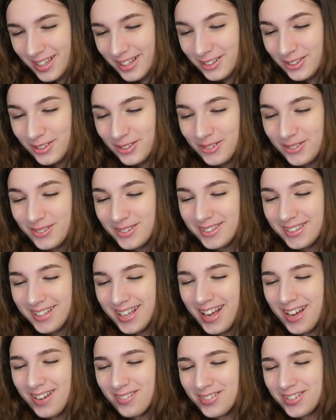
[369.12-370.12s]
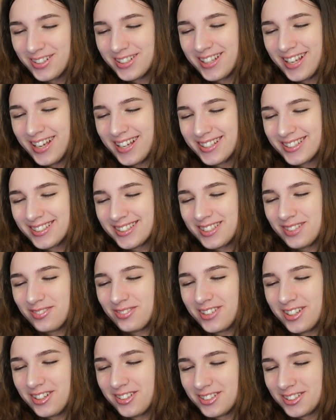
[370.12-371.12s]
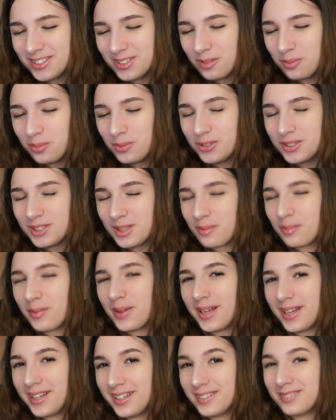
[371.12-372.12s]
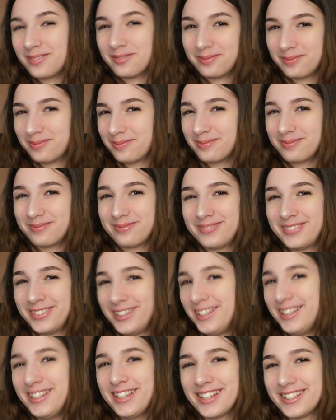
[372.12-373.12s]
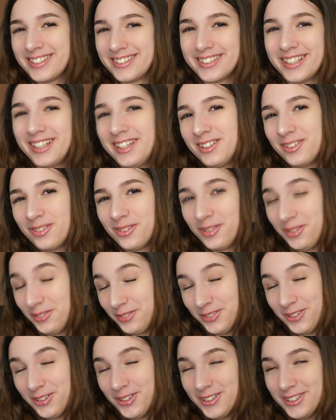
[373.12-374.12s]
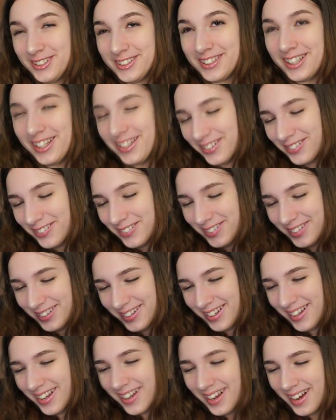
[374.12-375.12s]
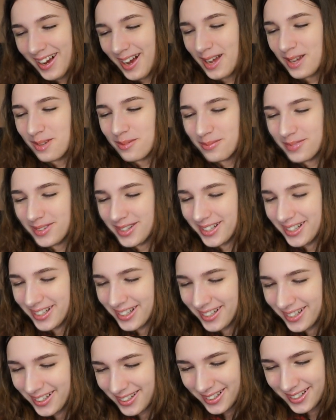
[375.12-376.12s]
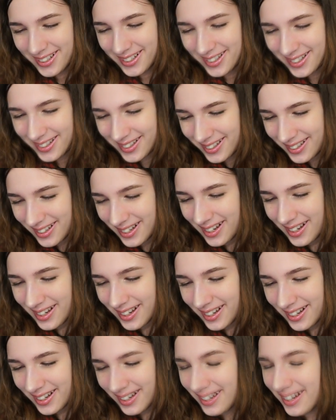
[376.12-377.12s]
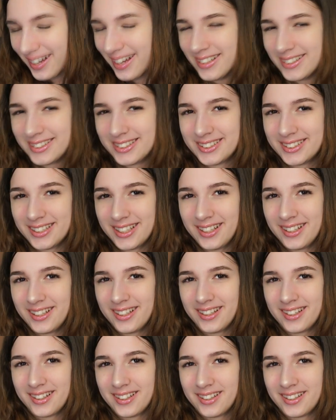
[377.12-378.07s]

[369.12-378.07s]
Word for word: do you ever dance if there is no music playing? Yes, I do. Of course I do. I mean, I, I sing